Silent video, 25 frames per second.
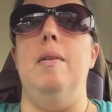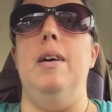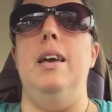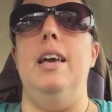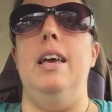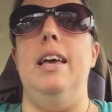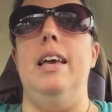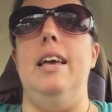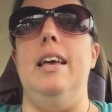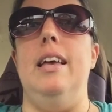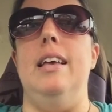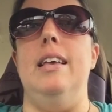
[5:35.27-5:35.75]

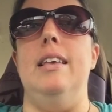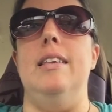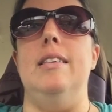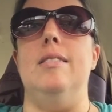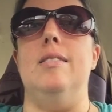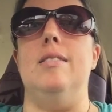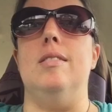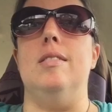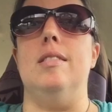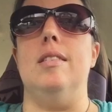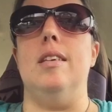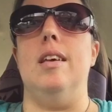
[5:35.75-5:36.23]

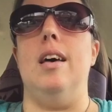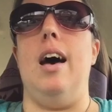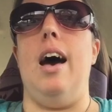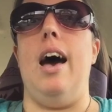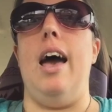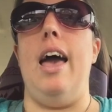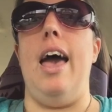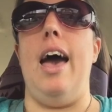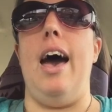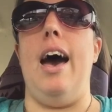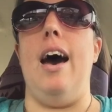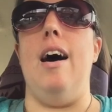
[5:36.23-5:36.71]
Is
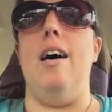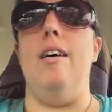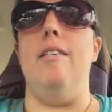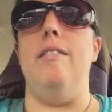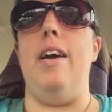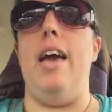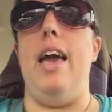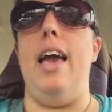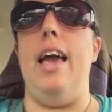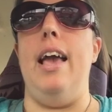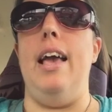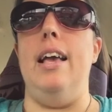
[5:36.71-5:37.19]
I have
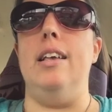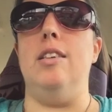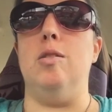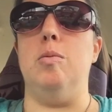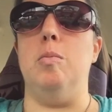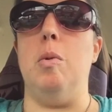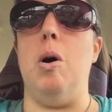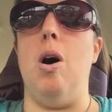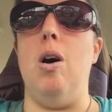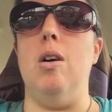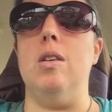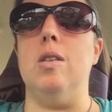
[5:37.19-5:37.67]
a
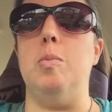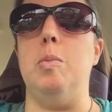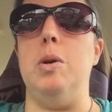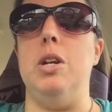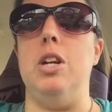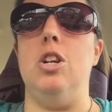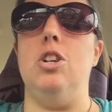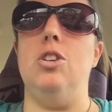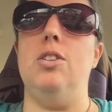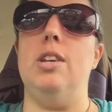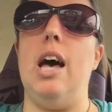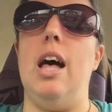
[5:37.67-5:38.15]
small
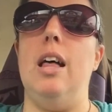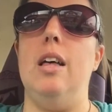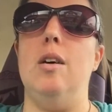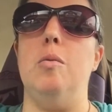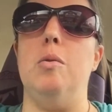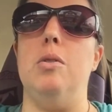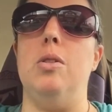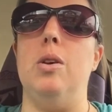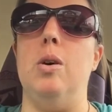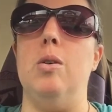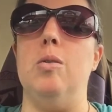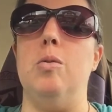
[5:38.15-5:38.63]
spinach salad
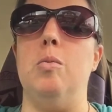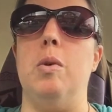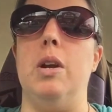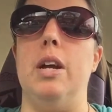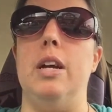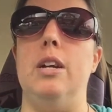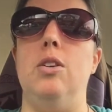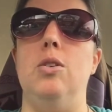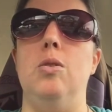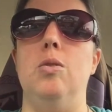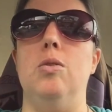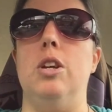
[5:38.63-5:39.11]
with those, and what
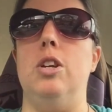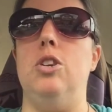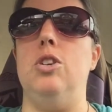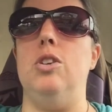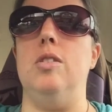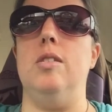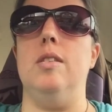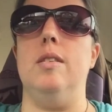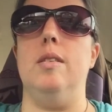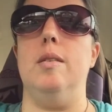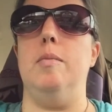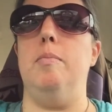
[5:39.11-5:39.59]
I do is I
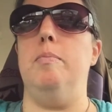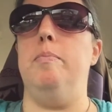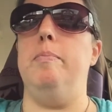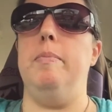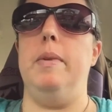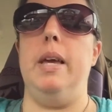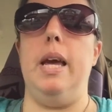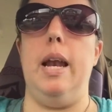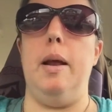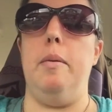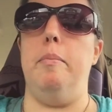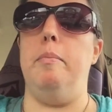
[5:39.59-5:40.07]
just
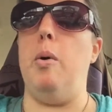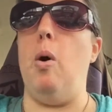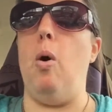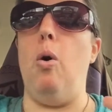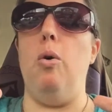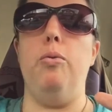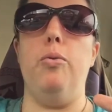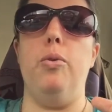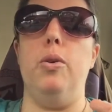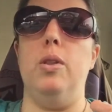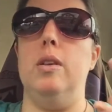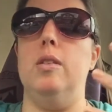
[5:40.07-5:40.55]
get a
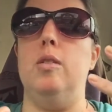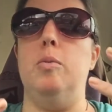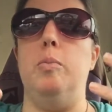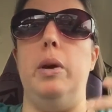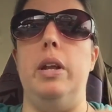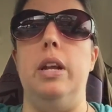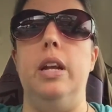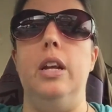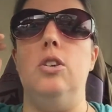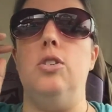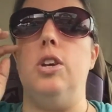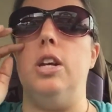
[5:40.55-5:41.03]
bowl full of
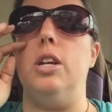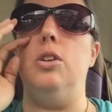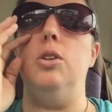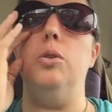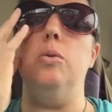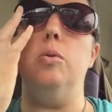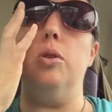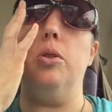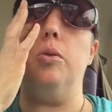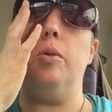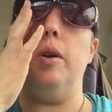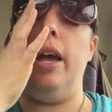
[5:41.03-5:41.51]
spinach, like
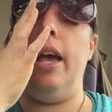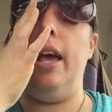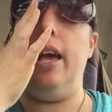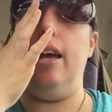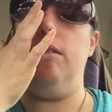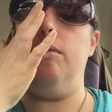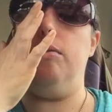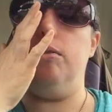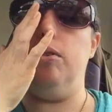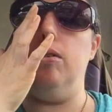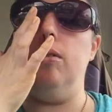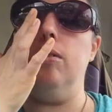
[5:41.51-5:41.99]
2 or 3
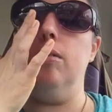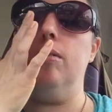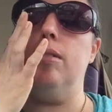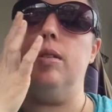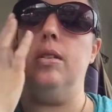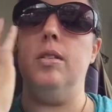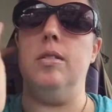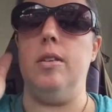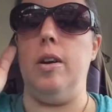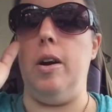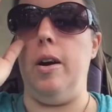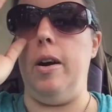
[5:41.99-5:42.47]
handfuls,
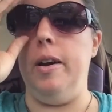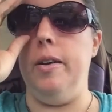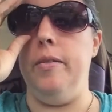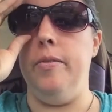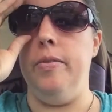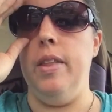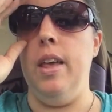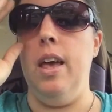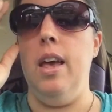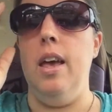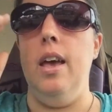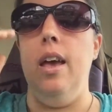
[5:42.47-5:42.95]
sorry,
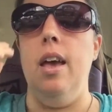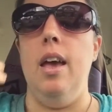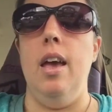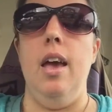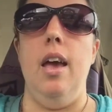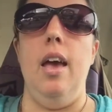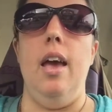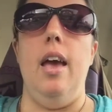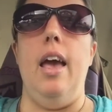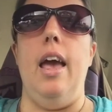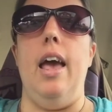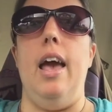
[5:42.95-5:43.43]

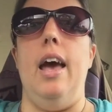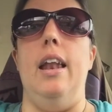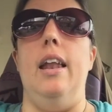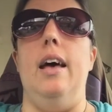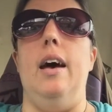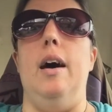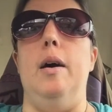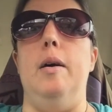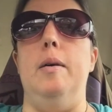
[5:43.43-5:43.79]
and